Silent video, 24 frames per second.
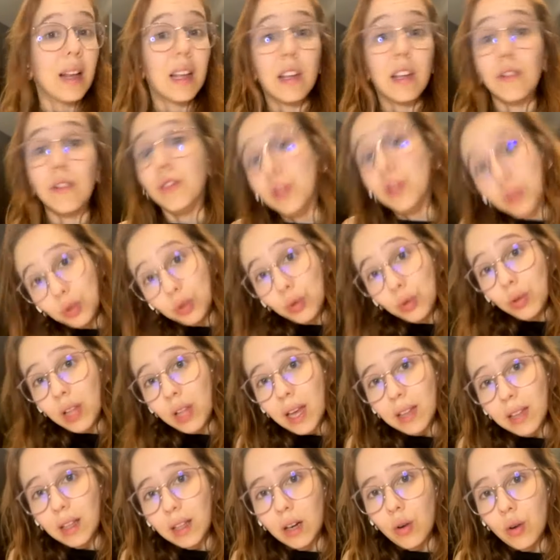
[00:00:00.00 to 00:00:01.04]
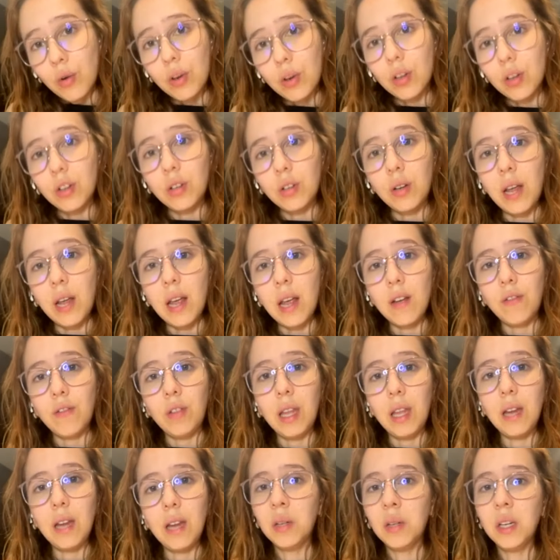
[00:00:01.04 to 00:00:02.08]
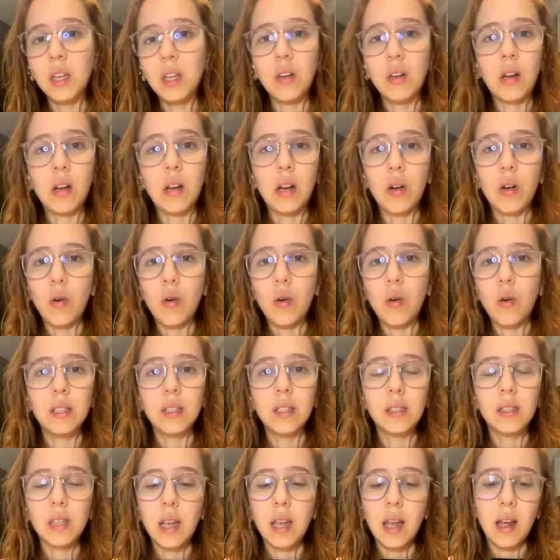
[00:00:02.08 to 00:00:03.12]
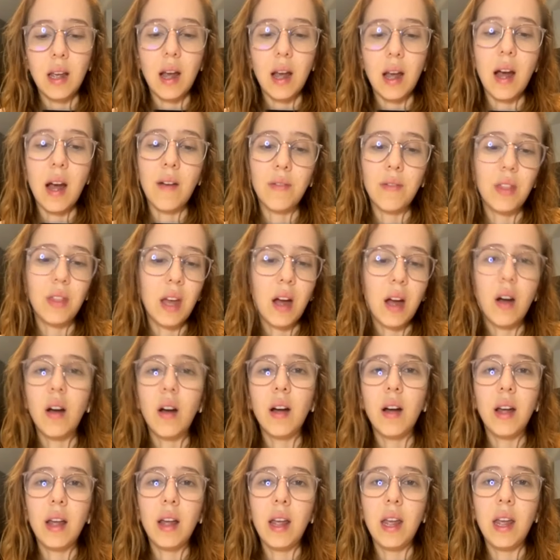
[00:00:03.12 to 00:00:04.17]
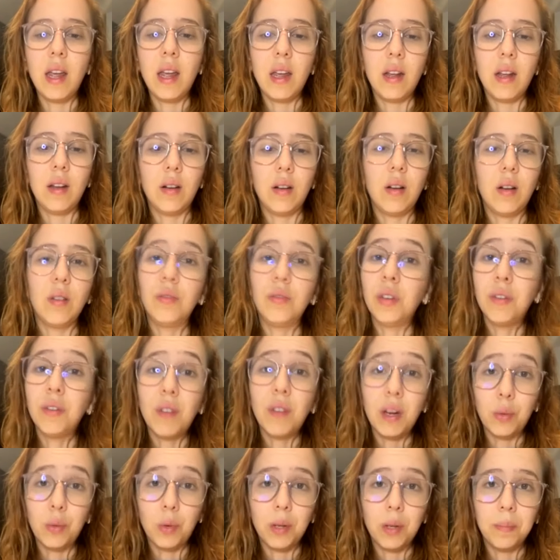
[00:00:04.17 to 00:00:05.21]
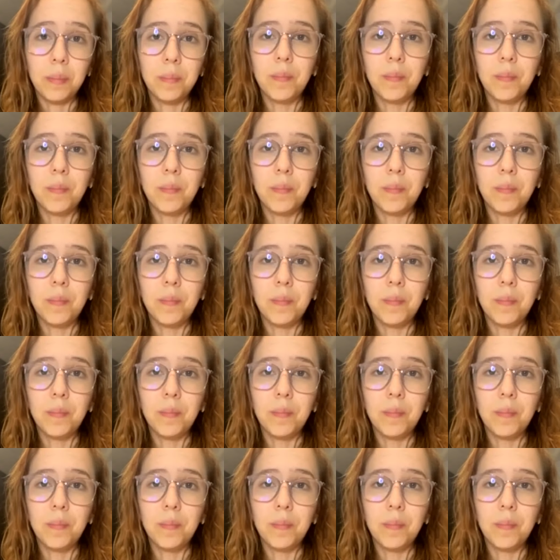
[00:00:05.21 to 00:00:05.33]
If you do like the coconut flavor, you can always have the unrefined one.